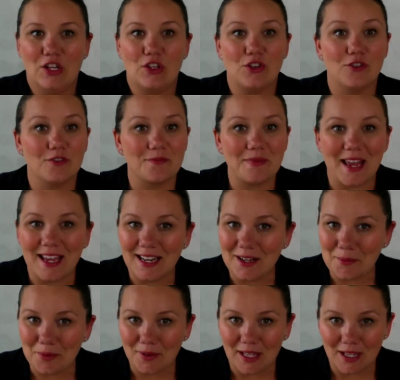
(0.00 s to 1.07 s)
You've made
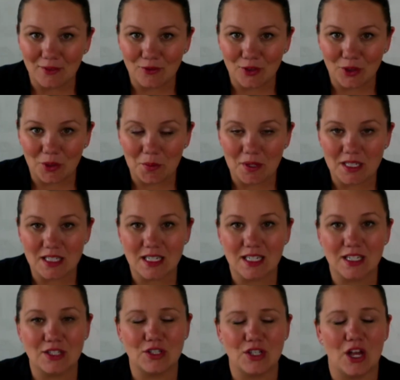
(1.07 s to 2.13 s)
a plan for your
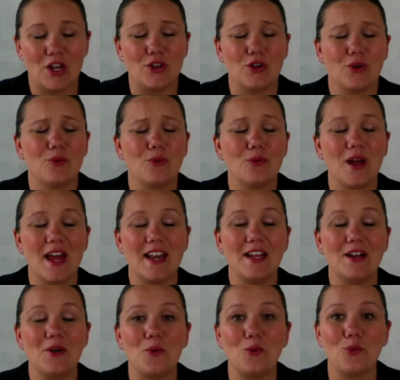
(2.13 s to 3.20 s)
business and you're ready
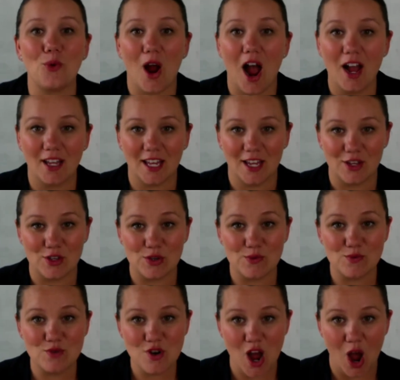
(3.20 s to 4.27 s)
to rock it.
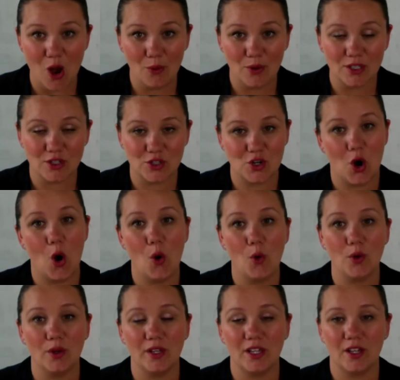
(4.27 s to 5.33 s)
You know it's
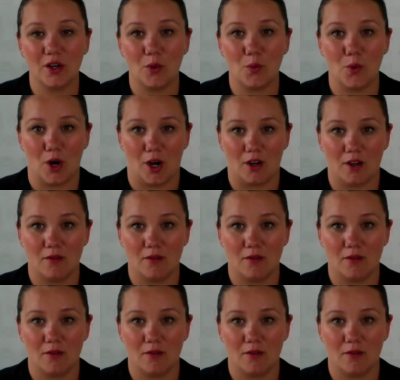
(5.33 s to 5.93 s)
totally going to work.